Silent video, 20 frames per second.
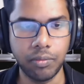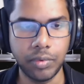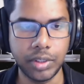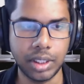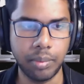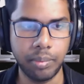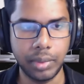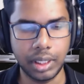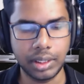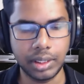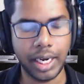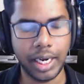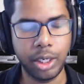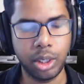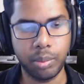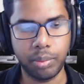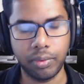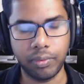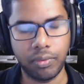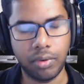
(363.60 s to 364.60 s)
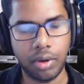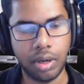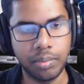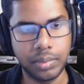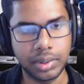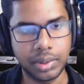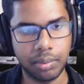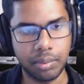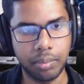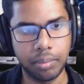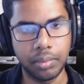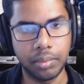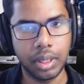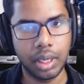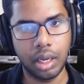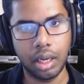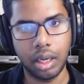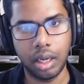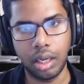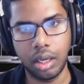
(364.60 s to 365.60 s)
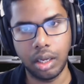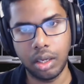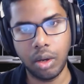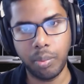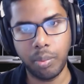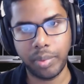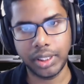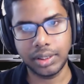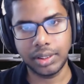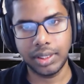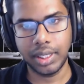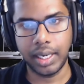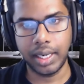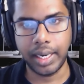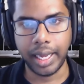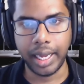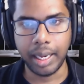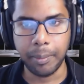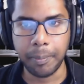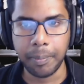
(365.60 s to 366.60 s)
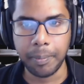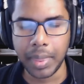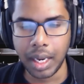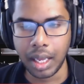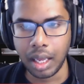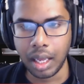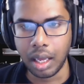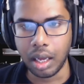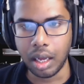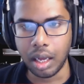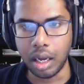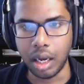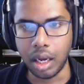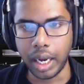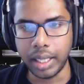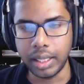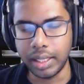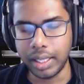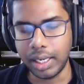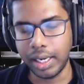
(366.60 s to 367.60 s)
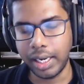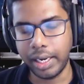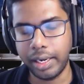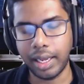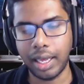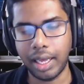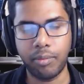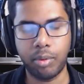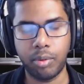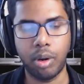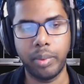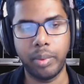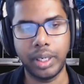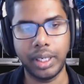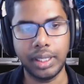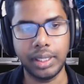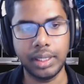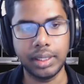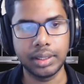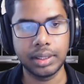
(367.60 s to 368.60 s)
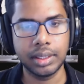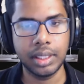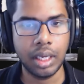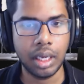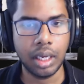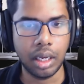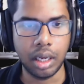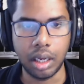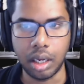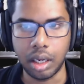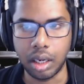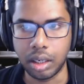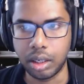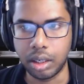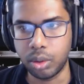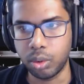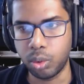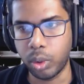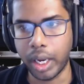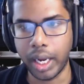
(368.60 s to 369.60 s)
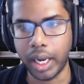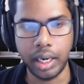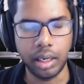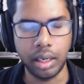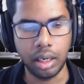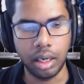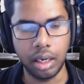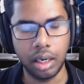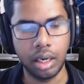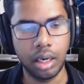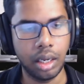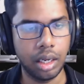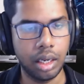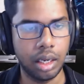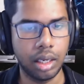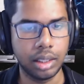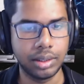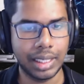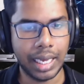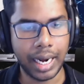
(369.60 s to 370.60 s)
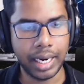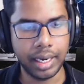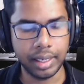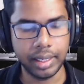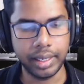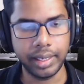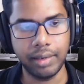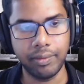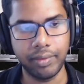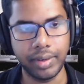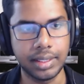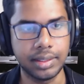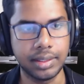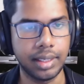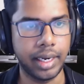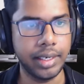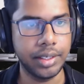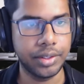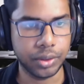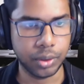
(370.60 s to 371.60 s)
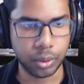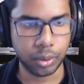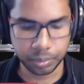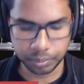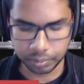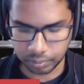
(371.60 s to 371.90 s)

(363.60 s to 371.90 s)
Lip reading: are designed to perform some operations at a time, and they'll need to have properties to handle the events, right? So